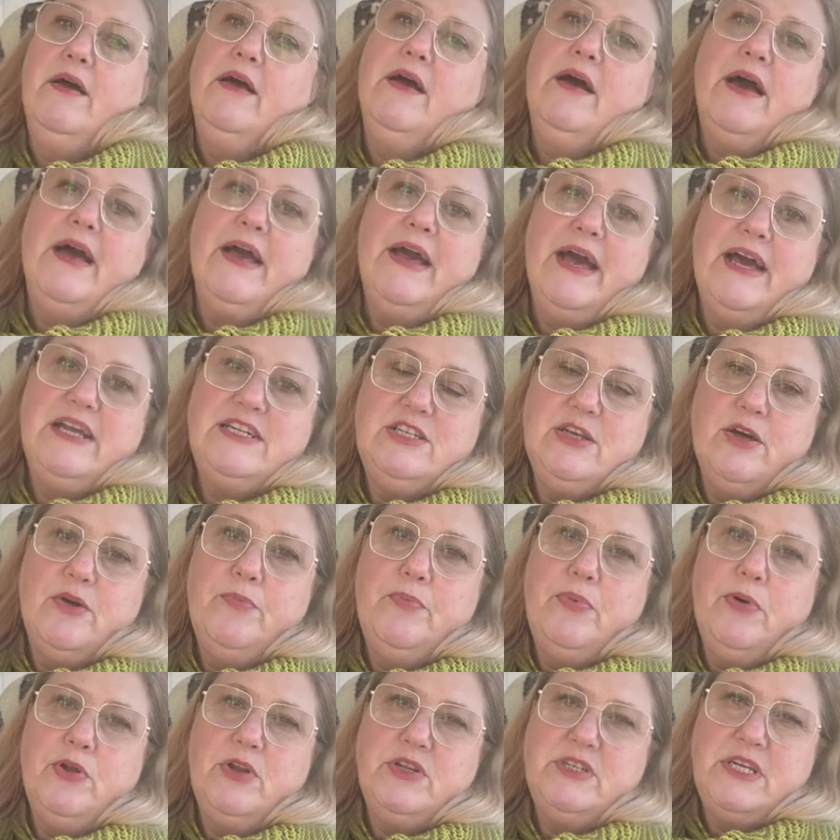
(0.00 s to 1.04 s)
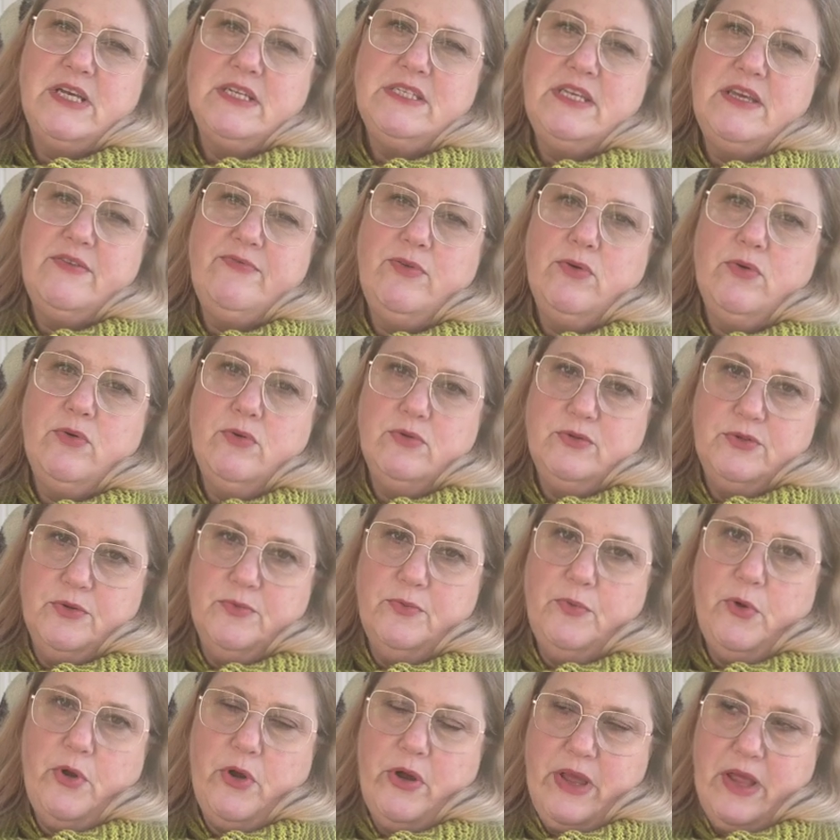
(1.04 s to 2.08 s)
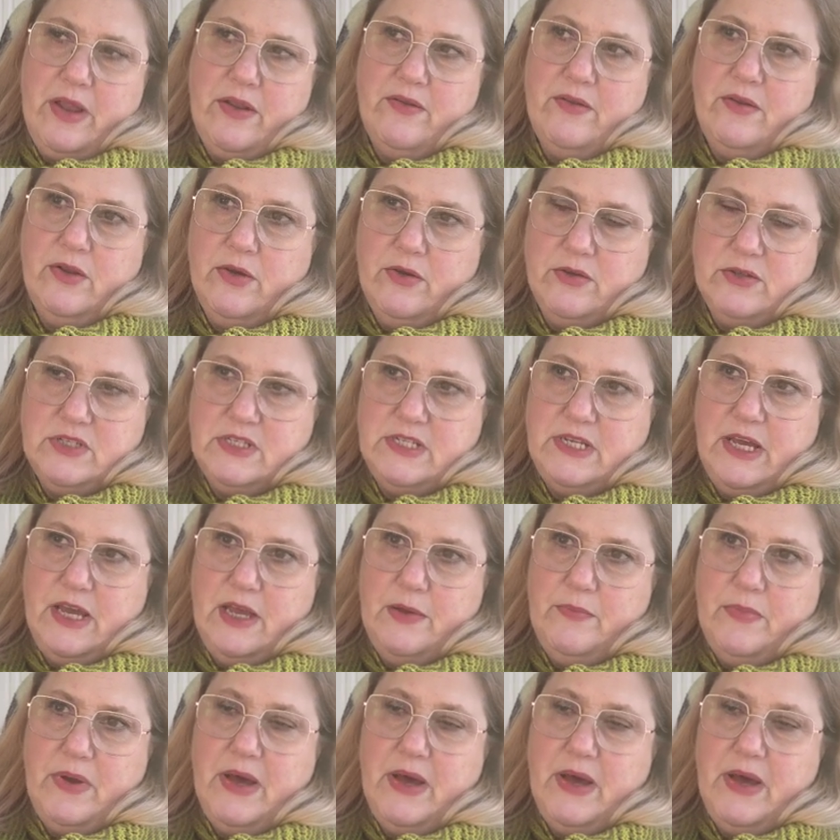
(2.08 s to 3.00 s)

had to apologize if you also were here last time.